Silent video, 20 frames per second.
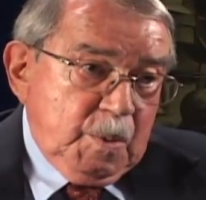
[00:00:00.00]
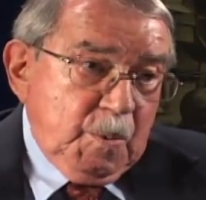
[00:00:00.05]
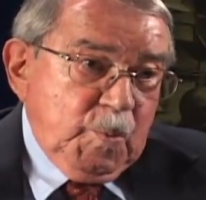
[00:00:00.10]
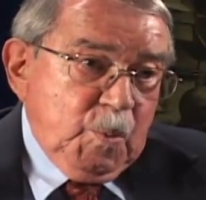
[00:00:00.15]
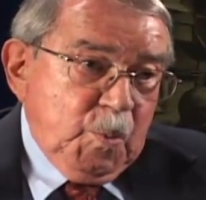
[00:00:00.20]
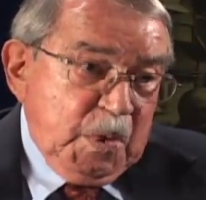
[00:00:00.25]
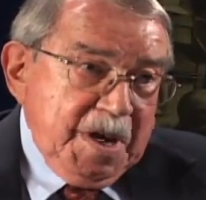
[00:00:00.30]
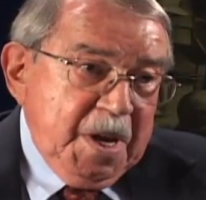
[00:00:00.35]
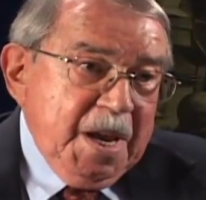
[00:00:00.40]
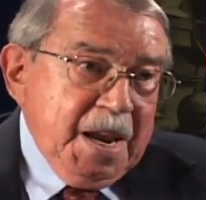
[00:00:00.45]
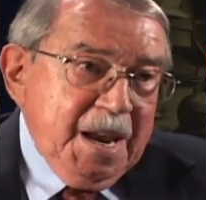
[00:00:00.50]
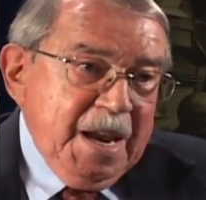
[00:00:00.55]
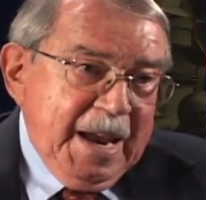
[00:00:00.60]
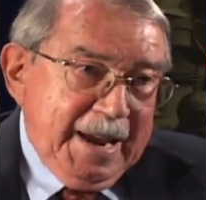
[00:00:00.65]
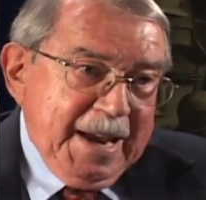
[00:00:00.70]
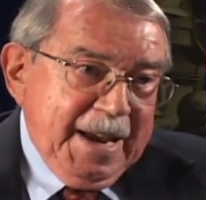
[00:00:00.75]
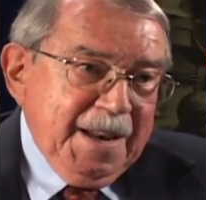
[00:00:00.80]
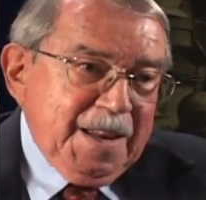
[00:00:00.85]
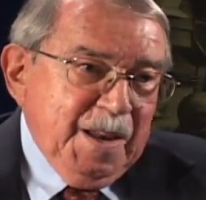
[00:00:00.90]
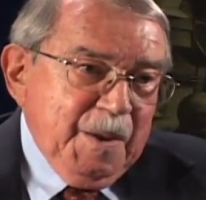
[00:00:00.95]
we
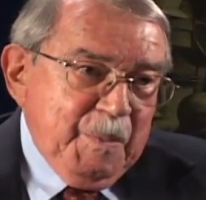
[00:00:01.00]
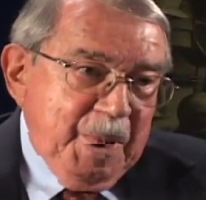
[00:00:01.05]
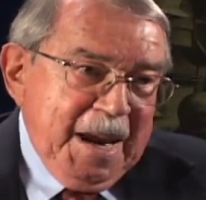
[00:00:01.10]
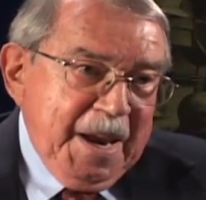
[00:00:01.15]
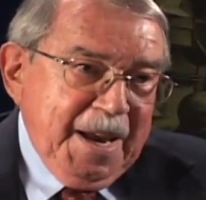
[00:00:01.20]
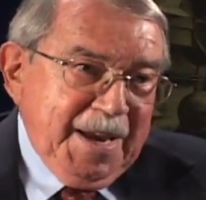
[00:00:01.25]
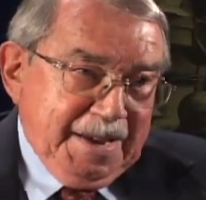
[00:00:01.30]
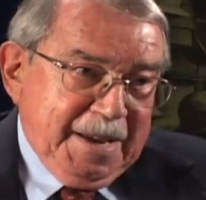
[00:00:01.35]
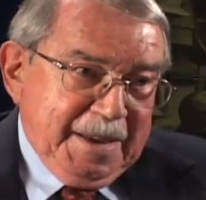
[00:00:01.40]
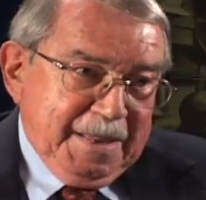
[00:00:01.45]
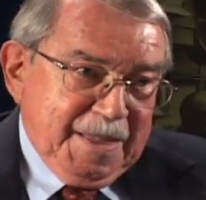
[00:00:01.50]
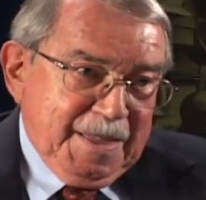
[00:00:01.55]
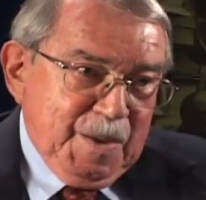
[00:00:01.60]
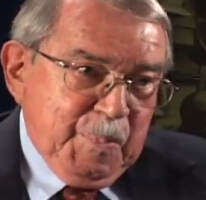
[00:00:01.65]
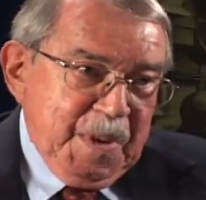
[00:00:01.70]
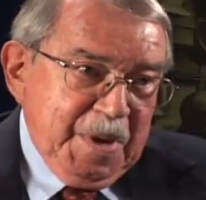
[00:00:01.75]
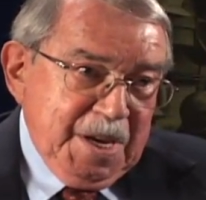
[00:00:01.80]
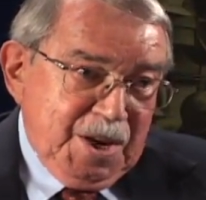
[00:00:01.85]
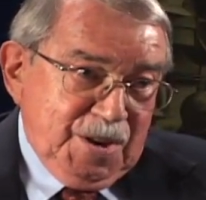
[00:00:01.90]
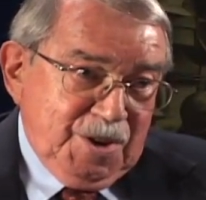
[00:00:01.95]
had to make the
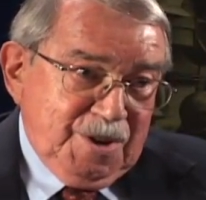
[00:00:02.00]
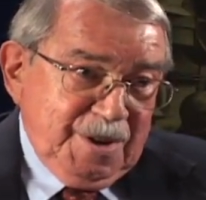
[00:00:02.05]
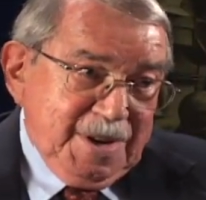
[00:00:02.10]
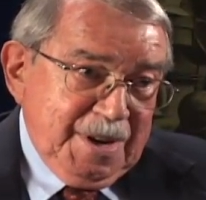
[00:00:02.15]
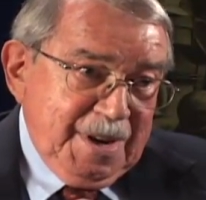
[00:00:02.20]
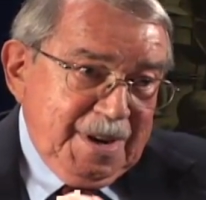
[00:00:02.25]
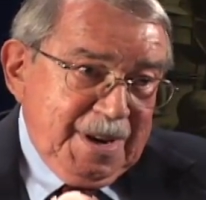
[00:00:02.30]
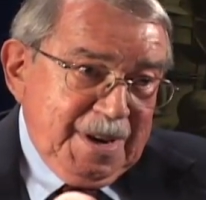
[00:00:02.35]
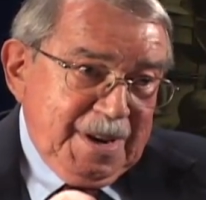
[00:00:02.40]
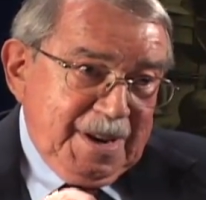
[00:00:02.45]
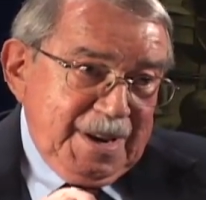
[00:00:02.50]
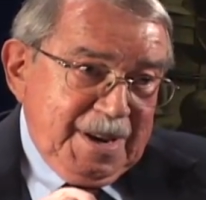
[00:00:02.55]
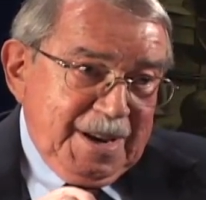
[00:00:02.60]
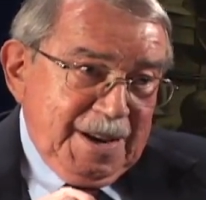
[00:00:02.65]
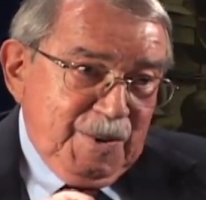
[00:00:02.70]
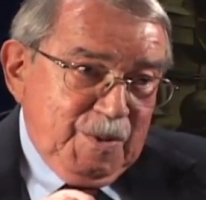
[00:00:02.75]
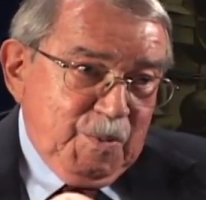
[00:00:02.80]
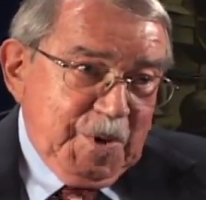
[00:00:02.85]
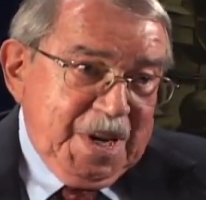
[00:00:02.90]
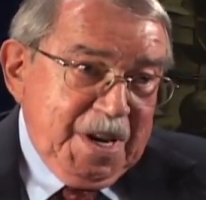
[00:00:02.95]
beach
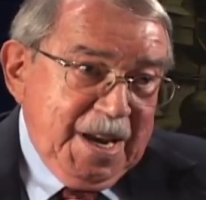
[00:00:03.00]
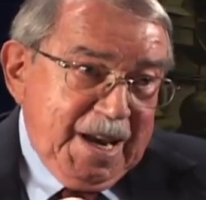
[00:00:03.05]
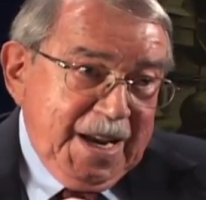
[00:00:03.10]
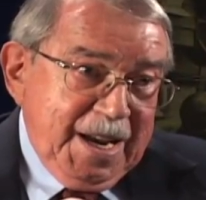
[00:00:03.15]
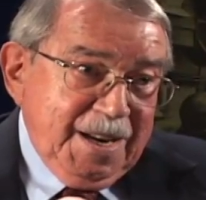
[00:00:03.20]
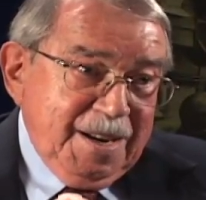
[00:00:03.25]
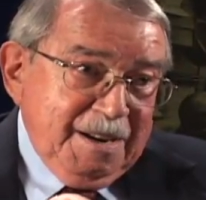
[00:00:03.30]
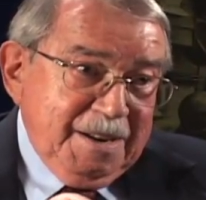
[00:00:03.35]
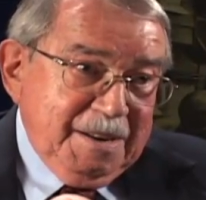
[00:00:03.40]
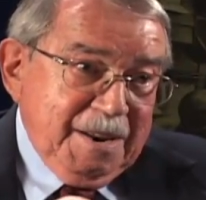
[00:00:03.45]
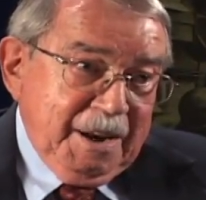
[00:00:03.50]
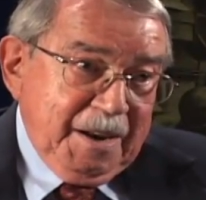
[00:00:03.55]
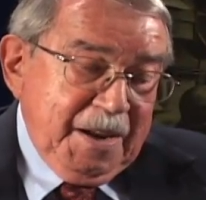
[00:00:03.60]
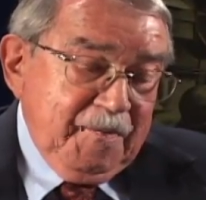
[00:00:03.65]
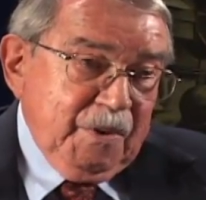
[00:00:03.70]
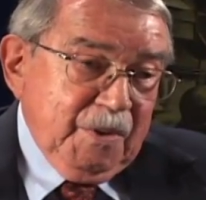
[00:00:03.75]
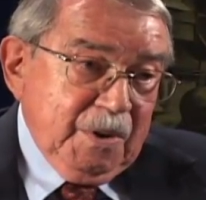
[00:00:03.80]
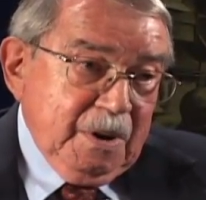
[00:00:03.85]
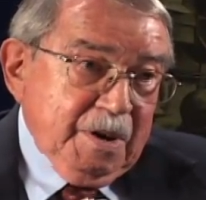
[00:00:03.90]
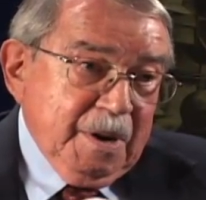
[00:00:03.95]
and we had to
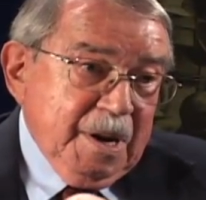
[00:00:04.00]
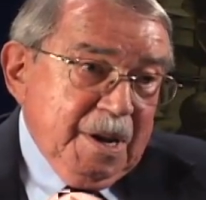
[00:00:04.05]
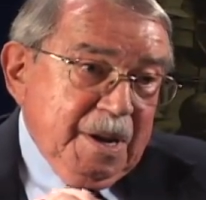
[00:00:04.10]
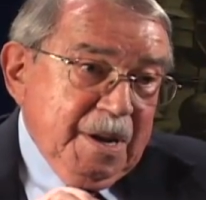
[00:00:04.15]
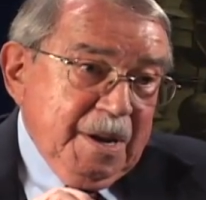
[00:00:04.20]
deliver